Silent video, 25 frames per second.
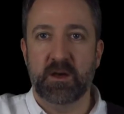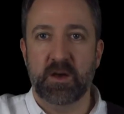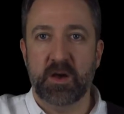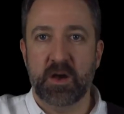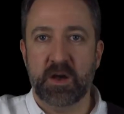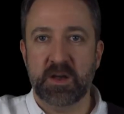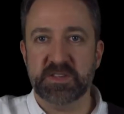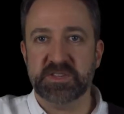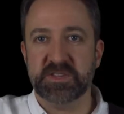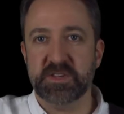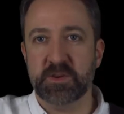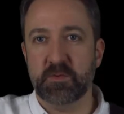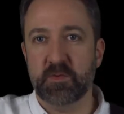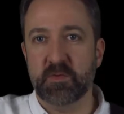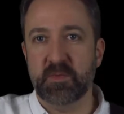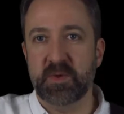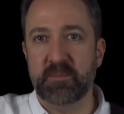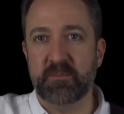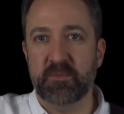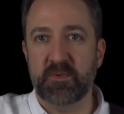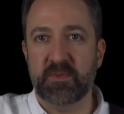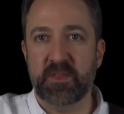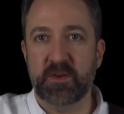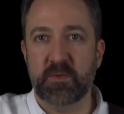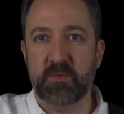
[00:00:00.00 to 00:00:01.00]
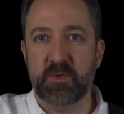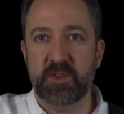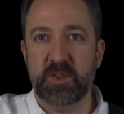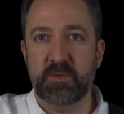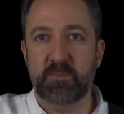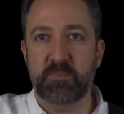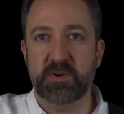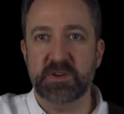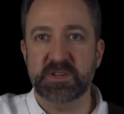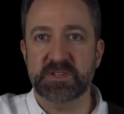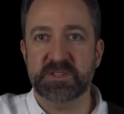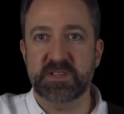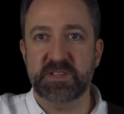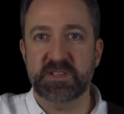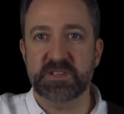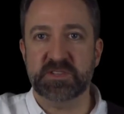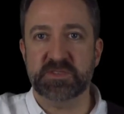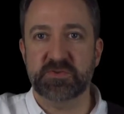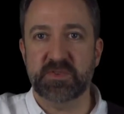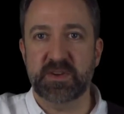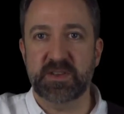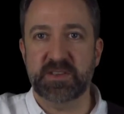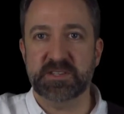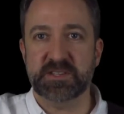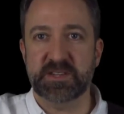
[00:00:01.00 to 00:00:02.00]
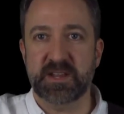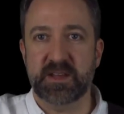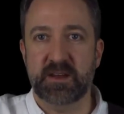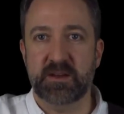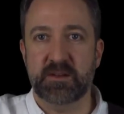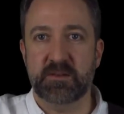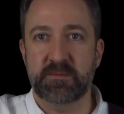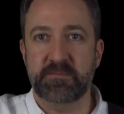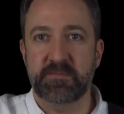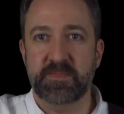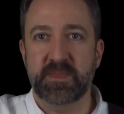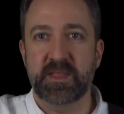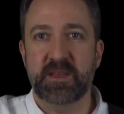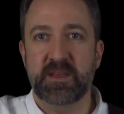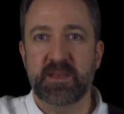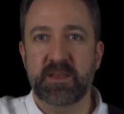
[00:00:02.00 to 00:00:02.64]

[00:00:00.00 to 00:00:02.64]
Also remember that when you push these strings down,